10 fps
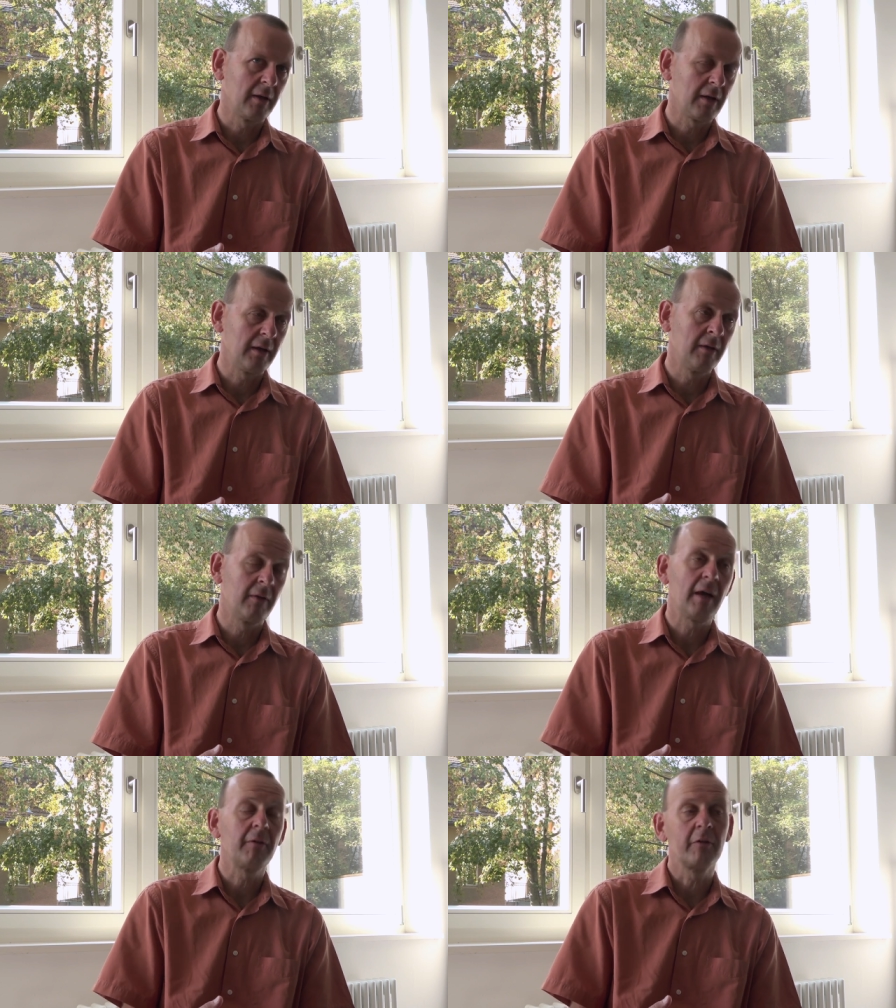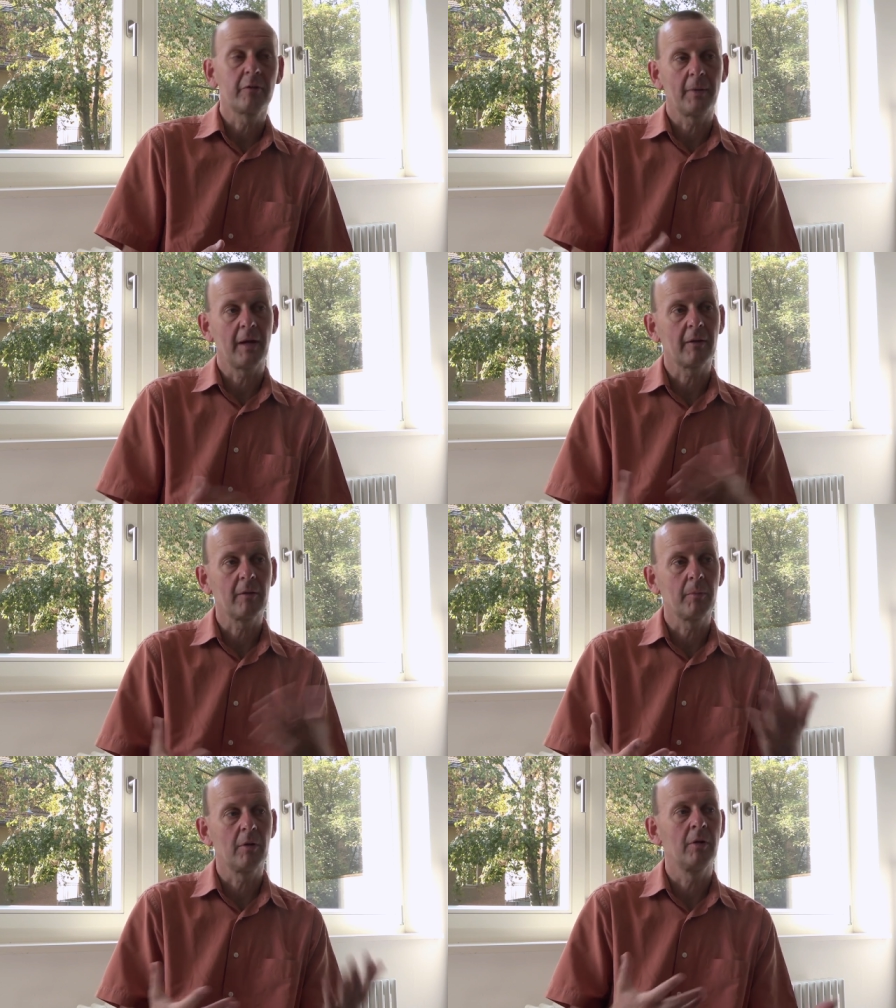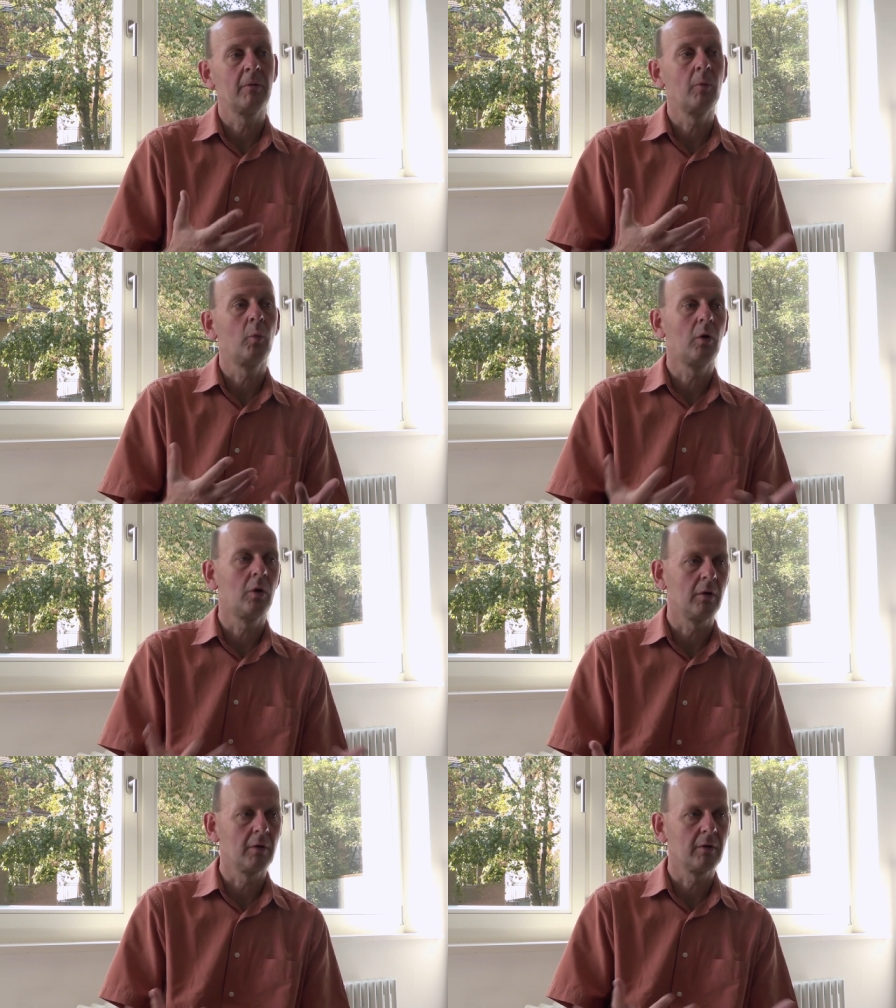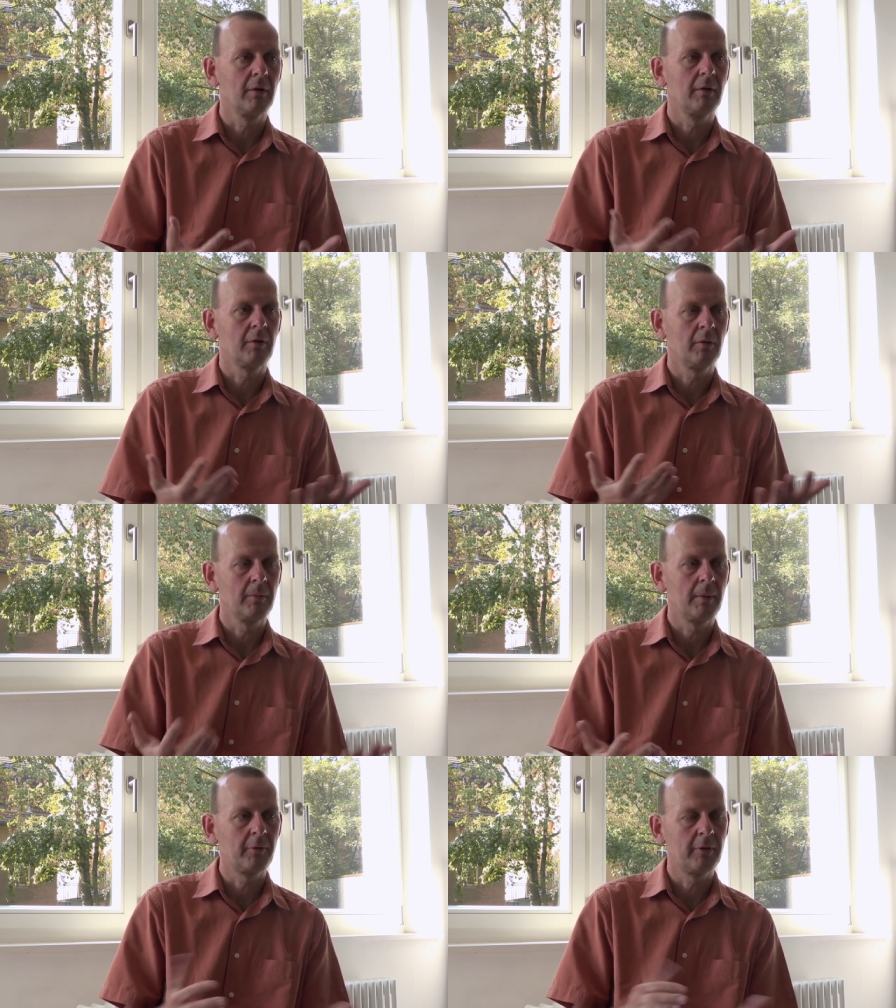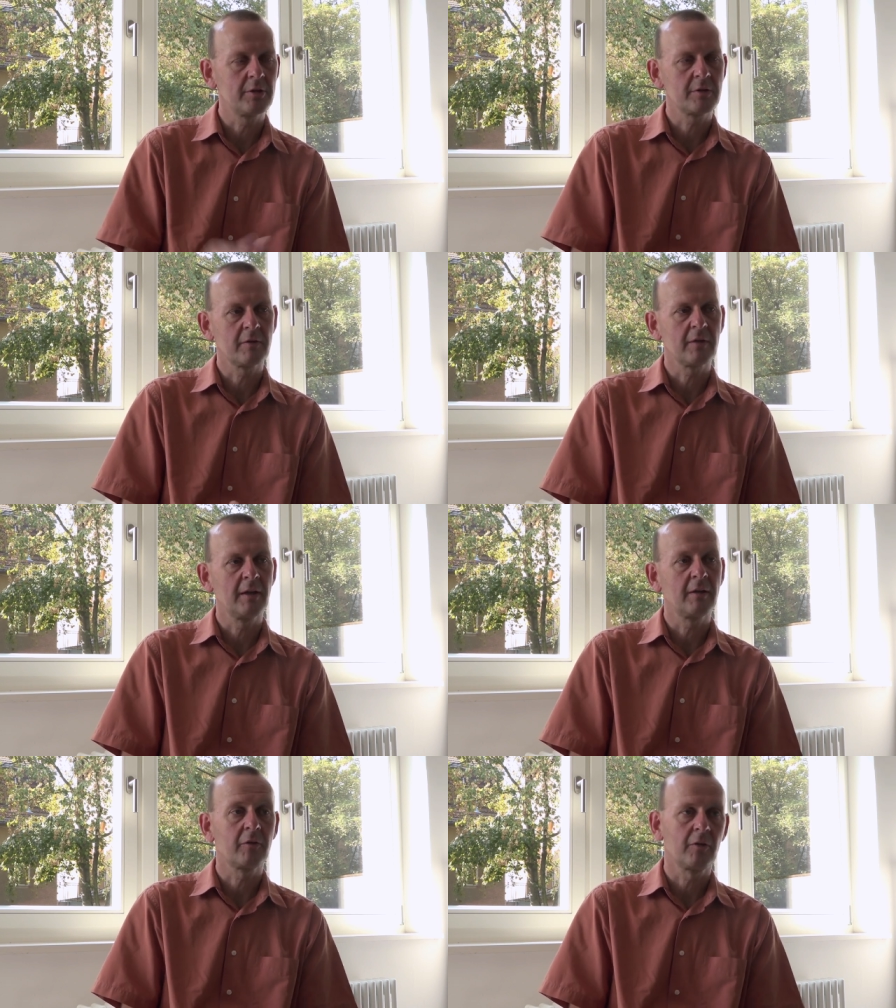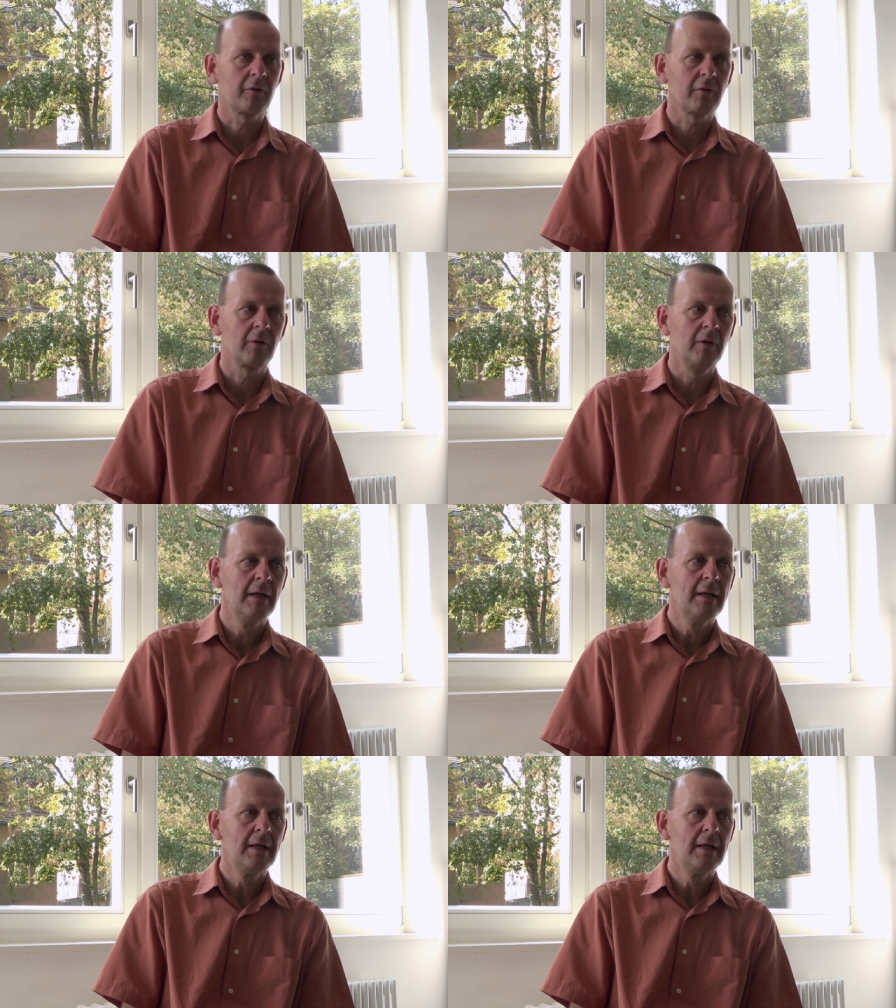And in that respect, the Berlin Wall commemoration site is also